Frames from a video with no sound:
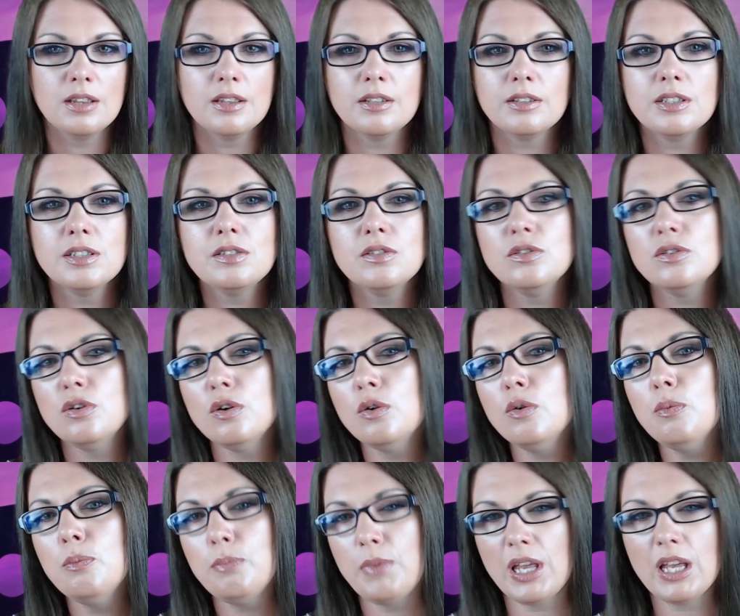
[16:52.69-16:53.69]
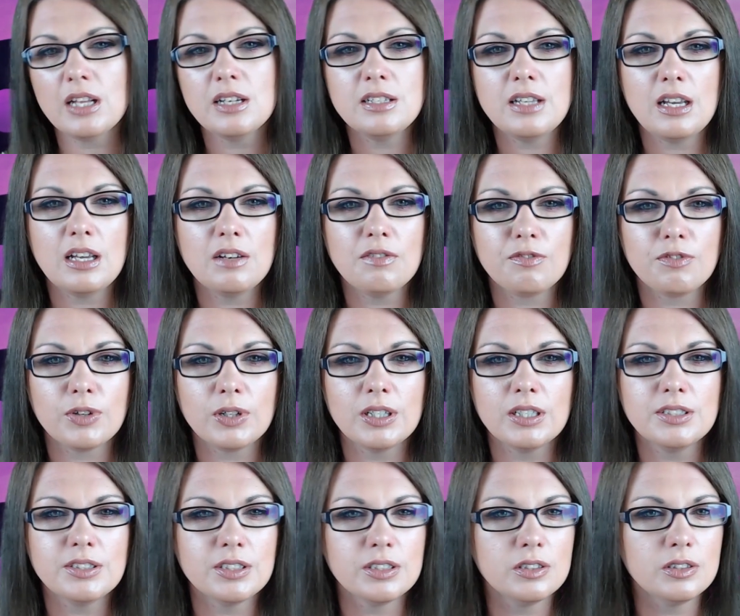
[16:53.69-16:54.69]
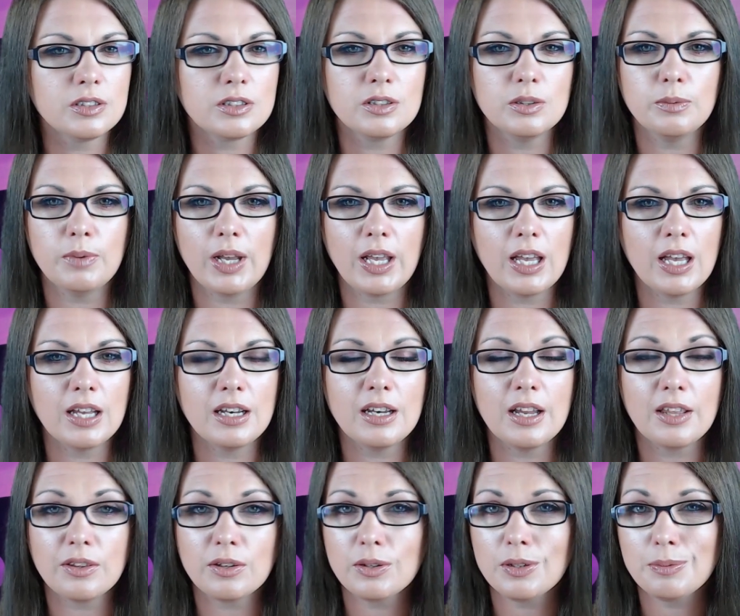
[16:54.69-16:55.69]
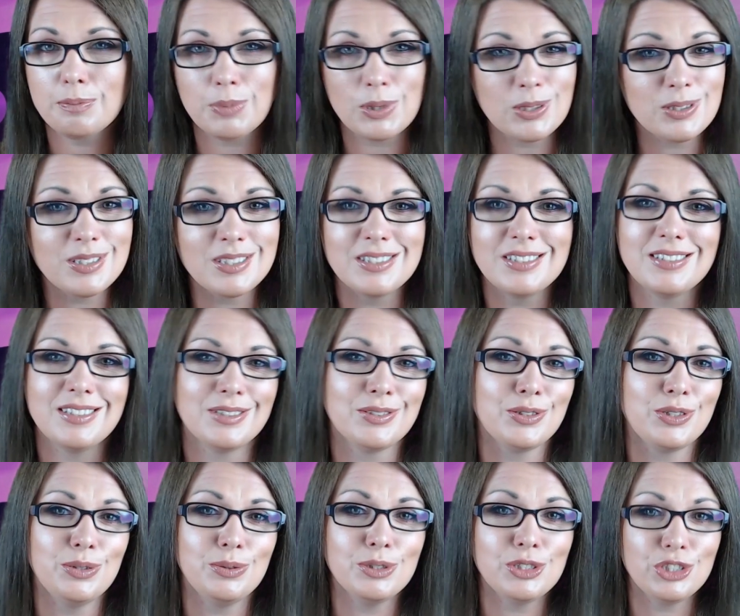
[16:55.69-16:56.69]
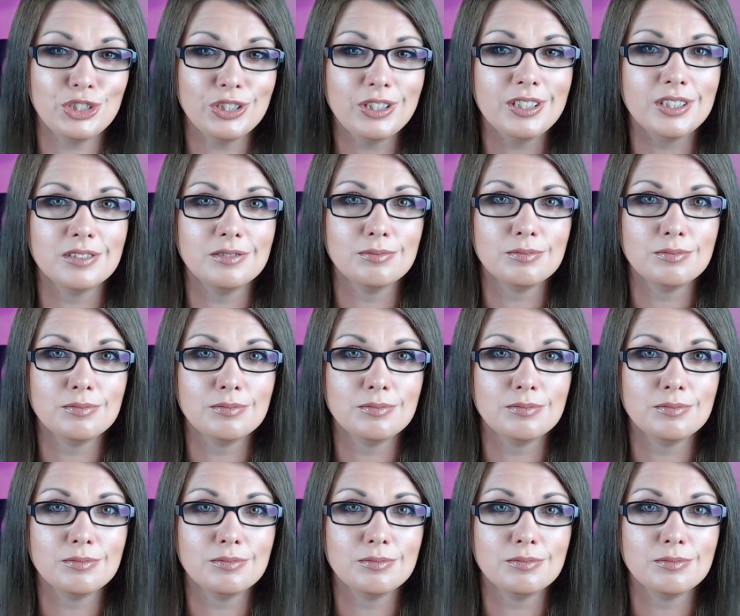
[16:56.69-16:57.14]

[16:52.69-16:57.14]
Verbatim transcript: There is no mandate for it to look the way another person tells you it should.